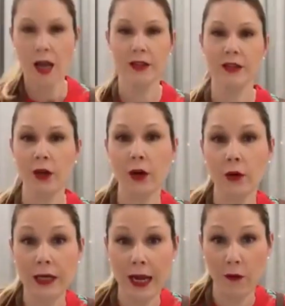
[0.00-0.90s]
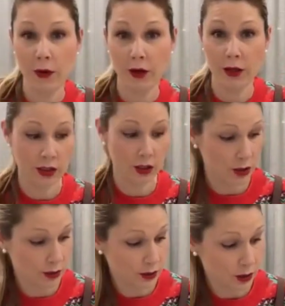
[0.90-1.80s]
And so now we're going to
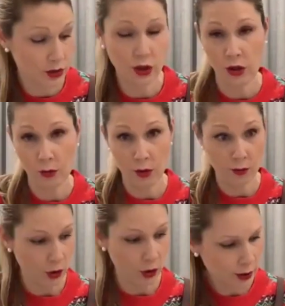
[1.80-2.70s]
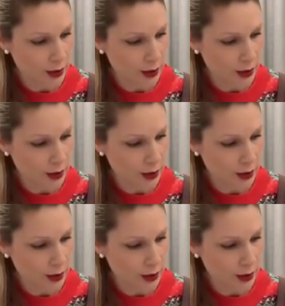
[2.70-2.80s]
use the turbo mode.